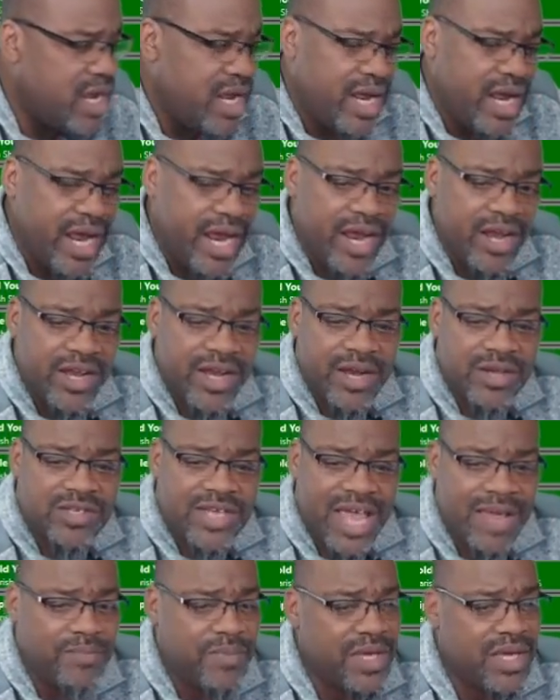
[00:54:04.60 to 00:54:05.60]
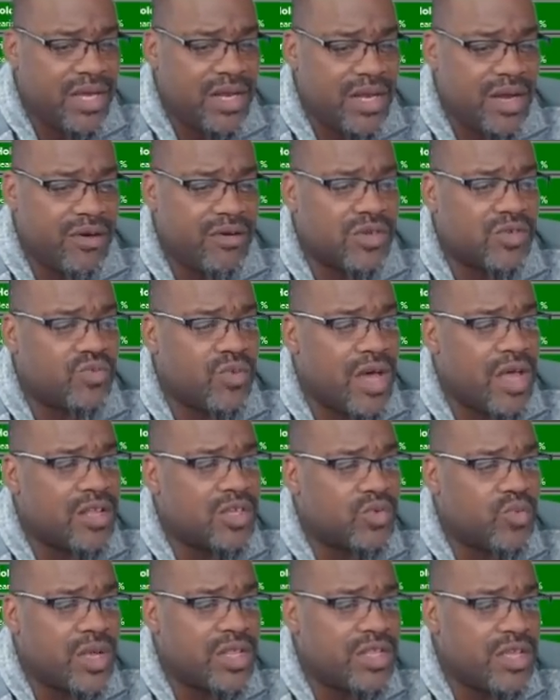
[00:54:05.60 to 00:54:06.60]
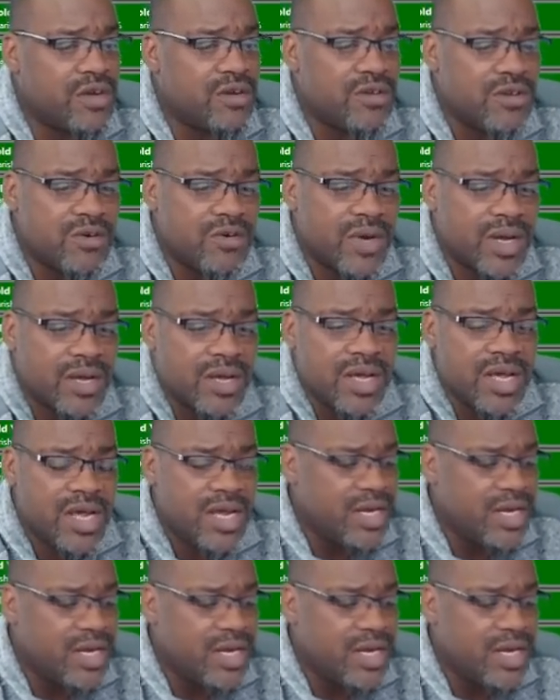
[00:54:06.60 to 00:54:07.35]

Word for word: and they're typing in there as well as what they're doing.